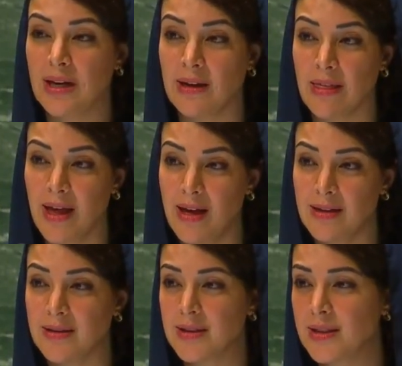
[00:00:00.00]

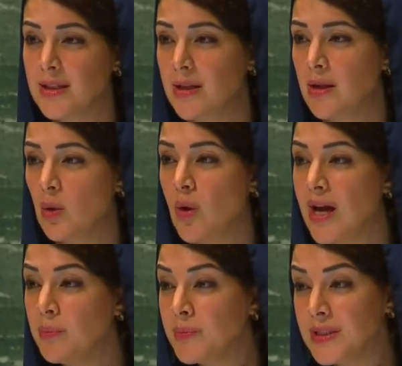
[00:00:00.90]
food and energy
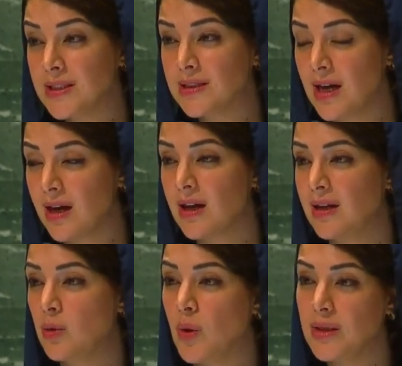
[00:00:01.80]
security, and
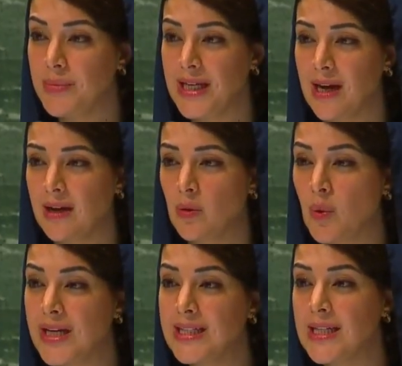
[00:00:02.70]
water
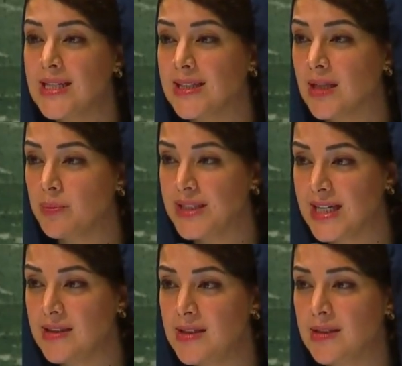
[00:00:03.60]
crises,
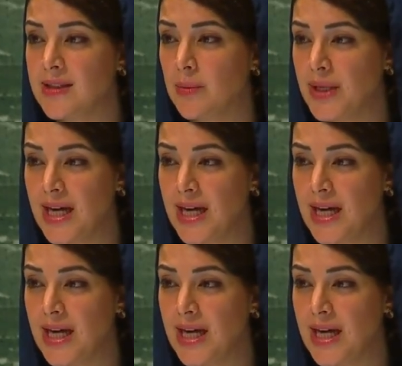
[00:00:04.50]
can cause